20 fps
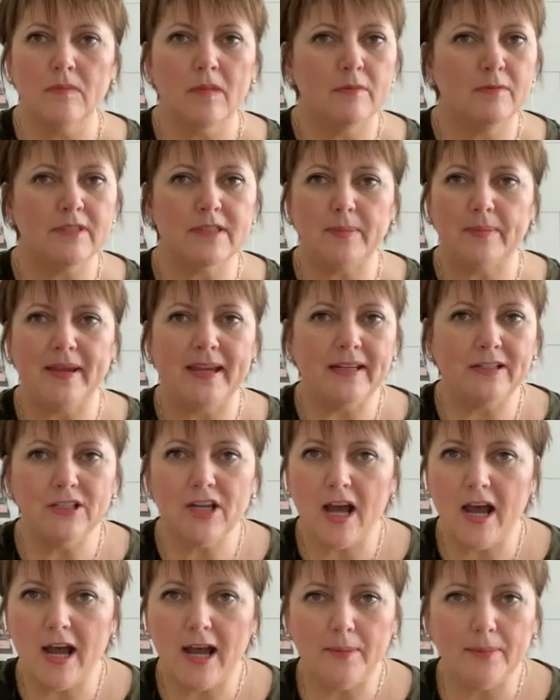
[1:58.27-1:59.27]
was a pink
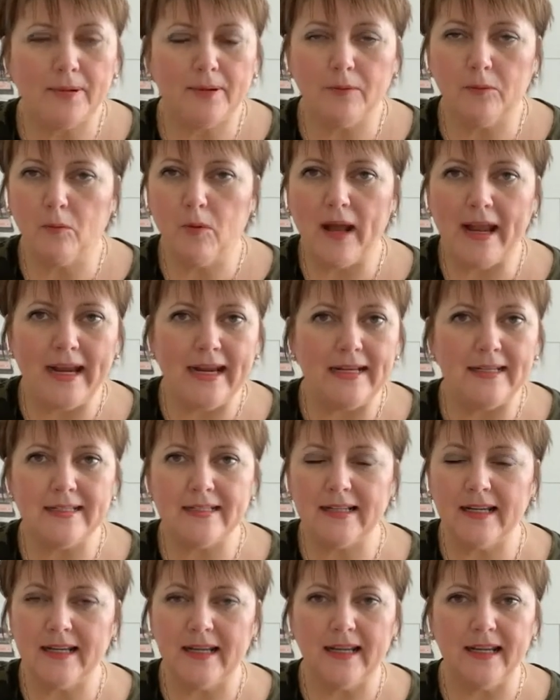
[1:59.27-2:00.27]
top,
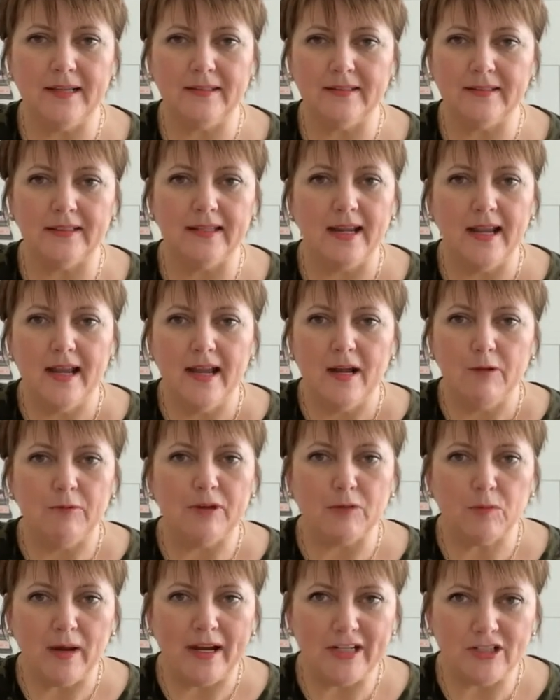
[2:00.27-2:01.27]
white, and
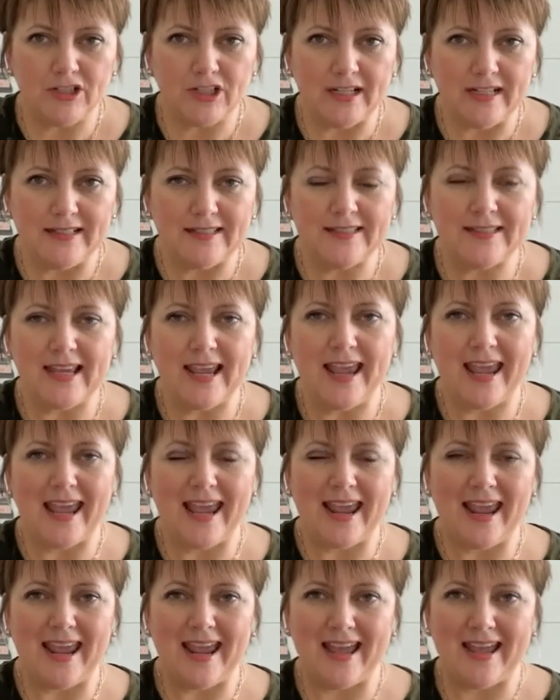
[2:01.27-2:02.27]
with white jeans,
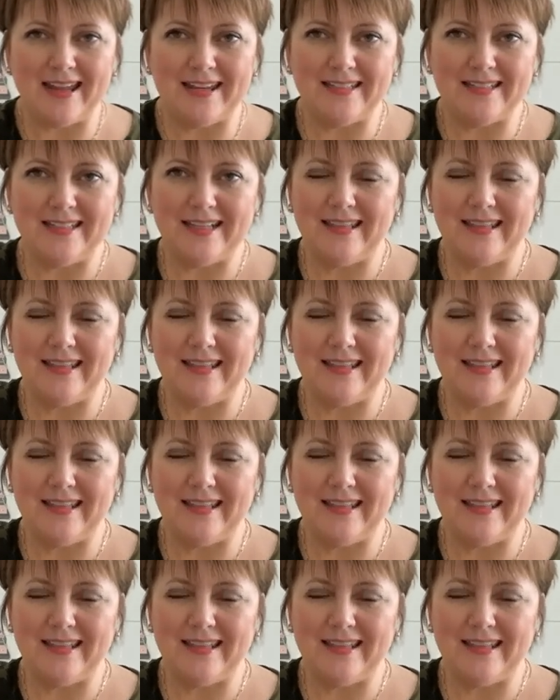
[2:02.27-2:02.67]
and